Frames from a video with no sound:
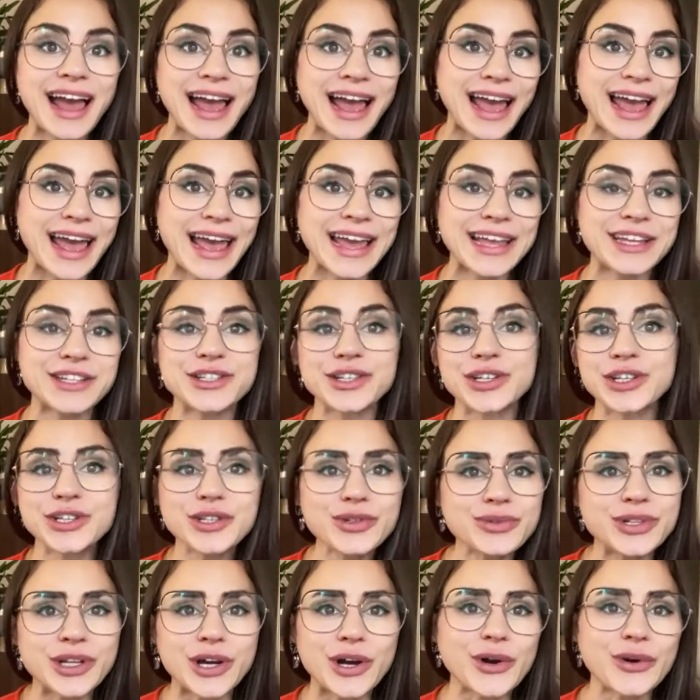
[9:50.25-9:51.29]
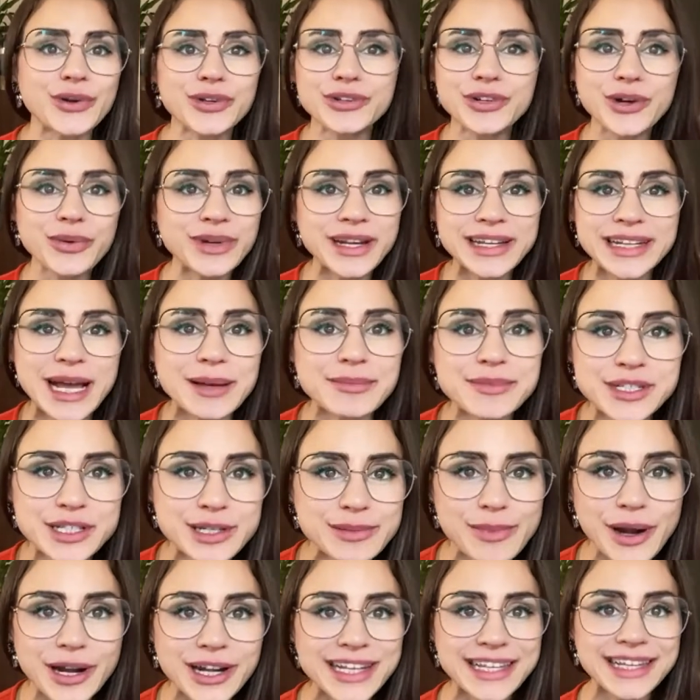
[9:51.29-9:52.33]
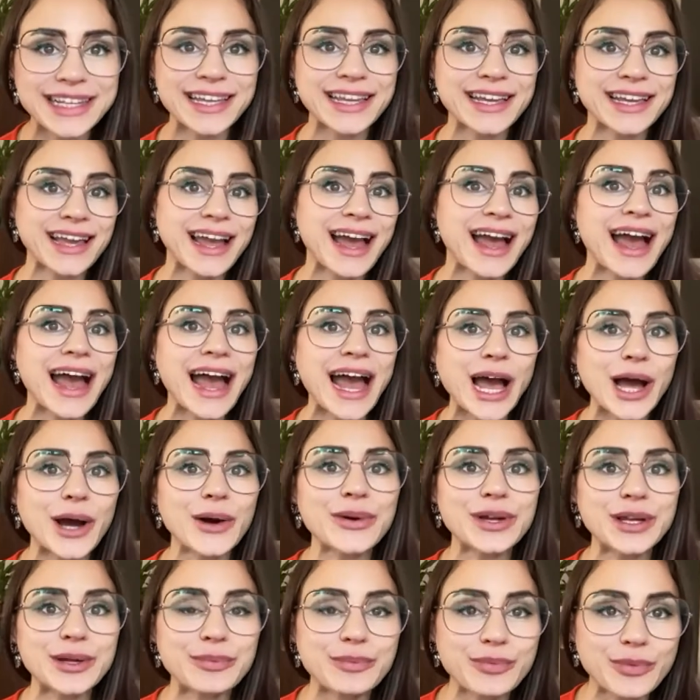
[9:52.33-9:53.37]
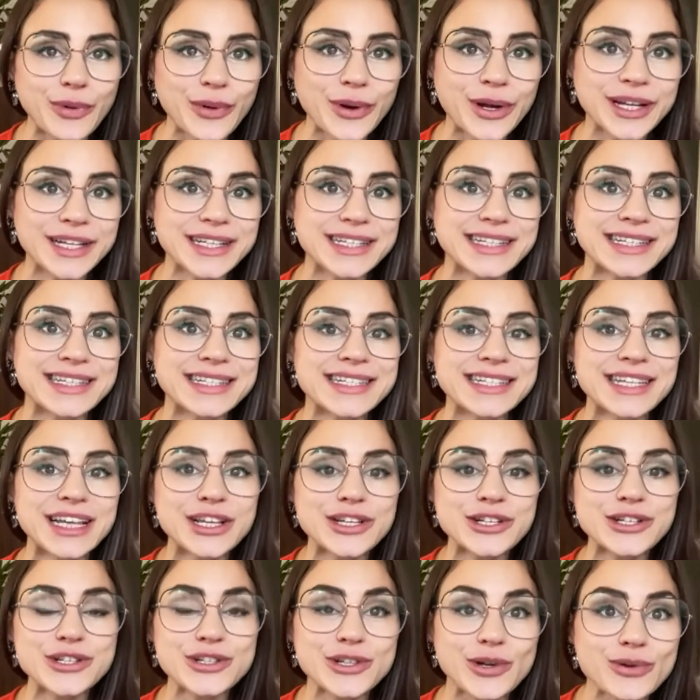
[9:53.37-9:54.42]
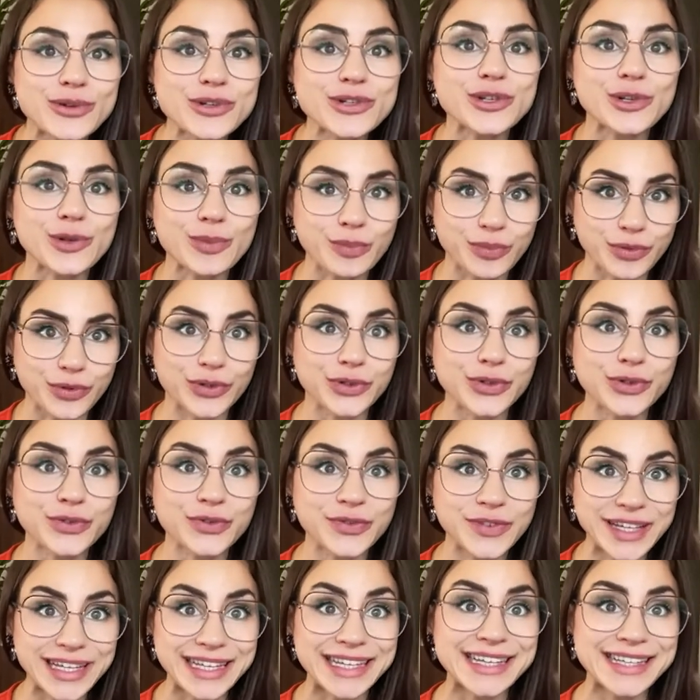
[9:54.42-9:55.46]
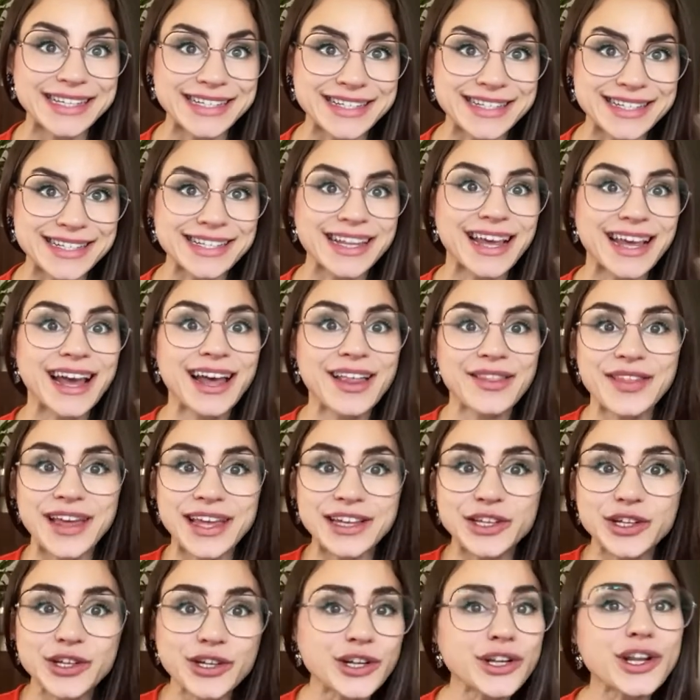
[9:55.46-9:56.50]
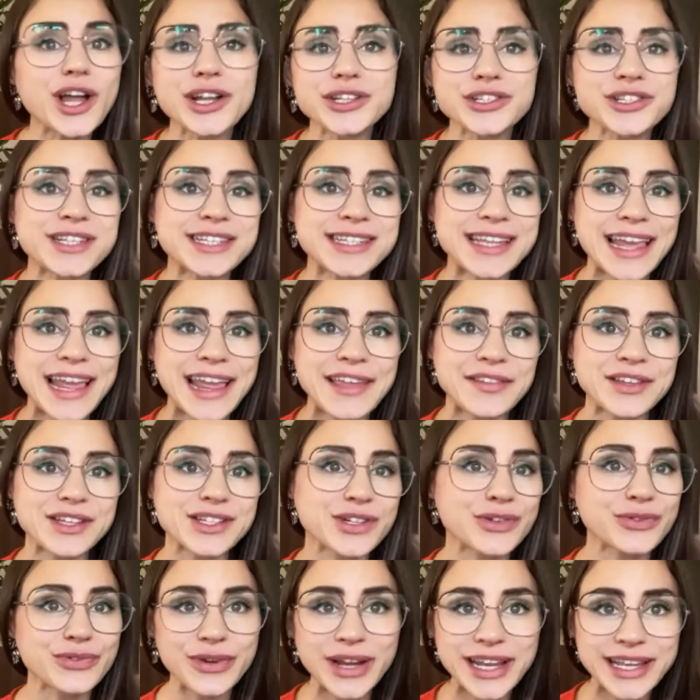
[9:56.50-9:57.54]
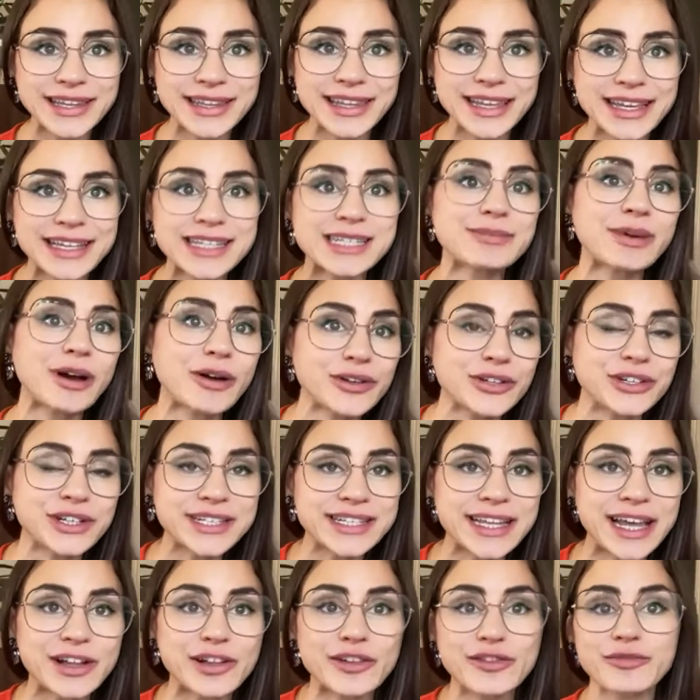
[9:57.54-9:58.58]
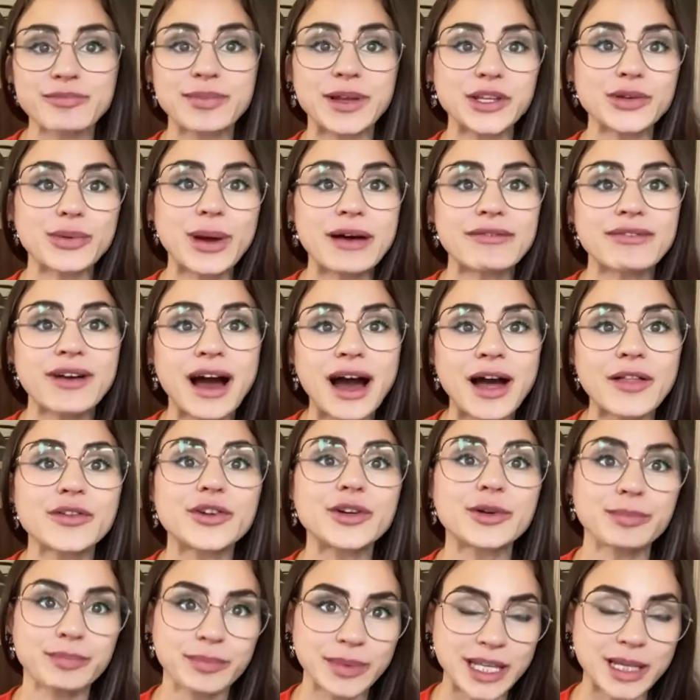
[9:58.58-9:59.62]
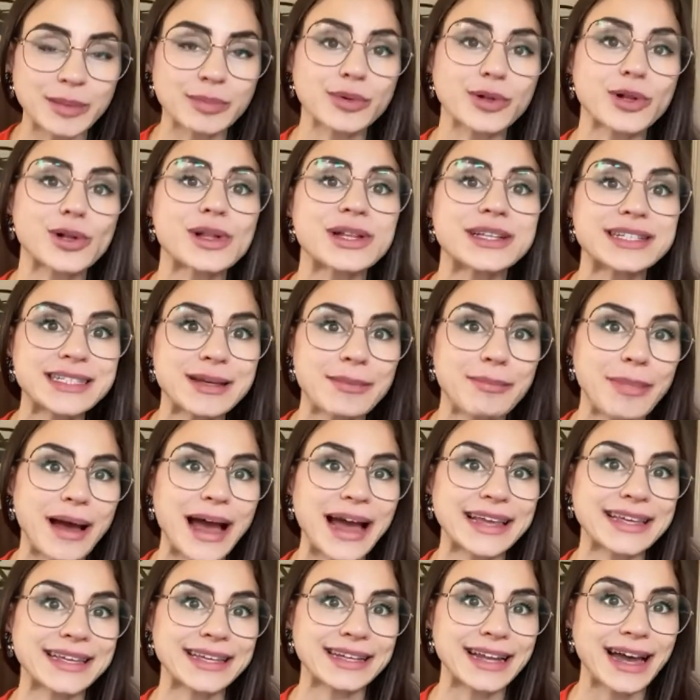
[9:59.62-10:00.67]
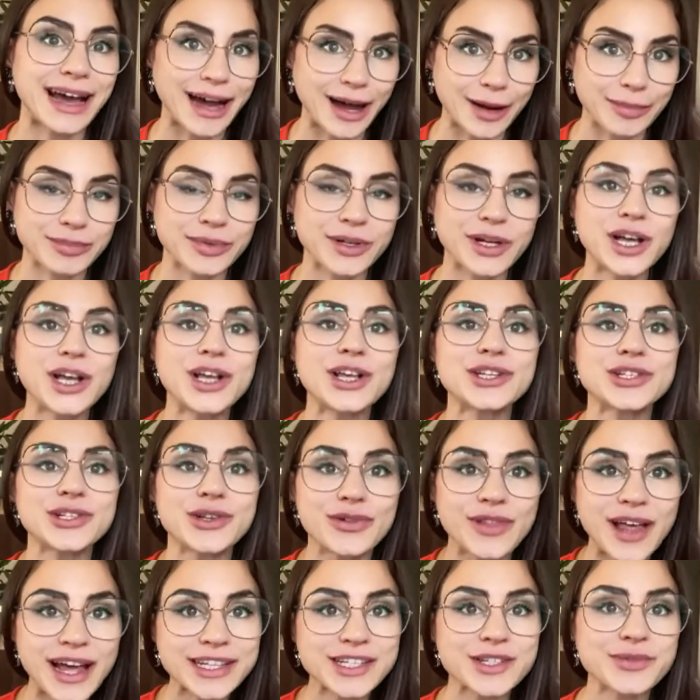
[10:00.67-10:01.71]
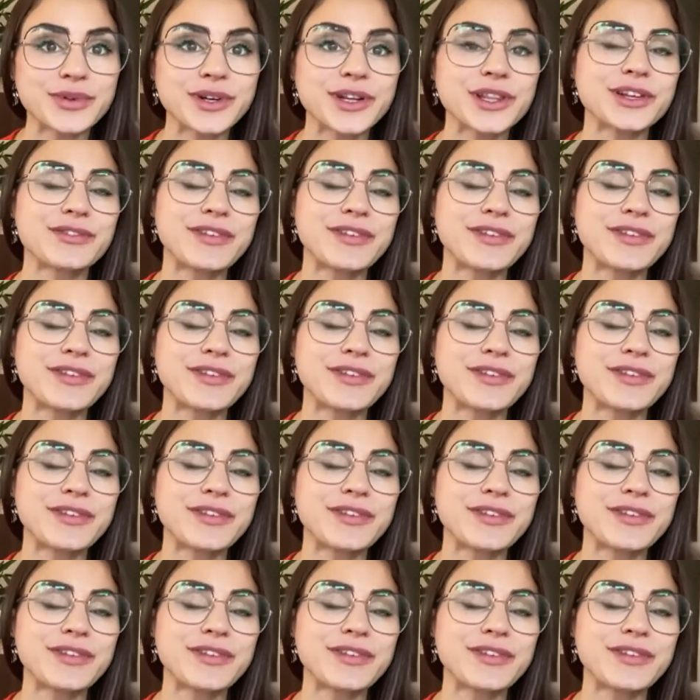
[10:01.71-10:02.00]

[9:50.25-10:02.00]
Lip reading: And you know when it comes to marketing, how important social proof is. That you're not just saying these great things about yourself, but you have other people to back it up. So that's where the